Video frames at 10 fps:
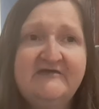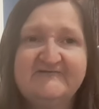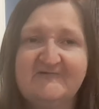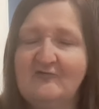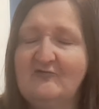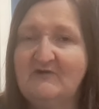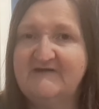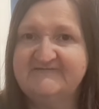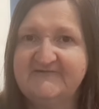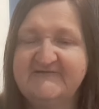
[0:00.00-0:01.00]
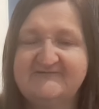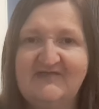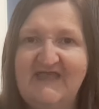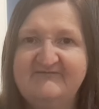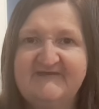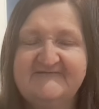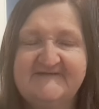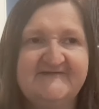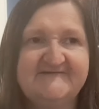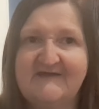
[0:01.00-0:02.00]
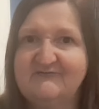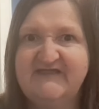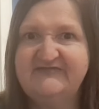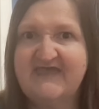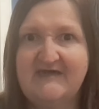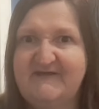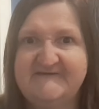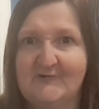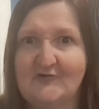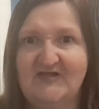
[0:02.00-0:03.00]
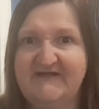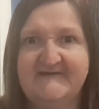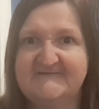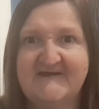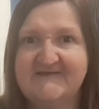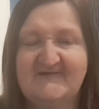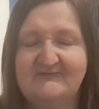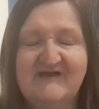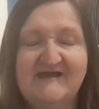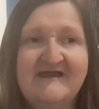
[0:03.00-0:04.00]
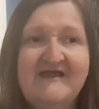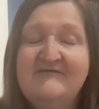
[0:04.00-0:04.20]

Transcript: So as soon as we left, I said to Jack, we need to get a bit of chocolate and a drink somewhere,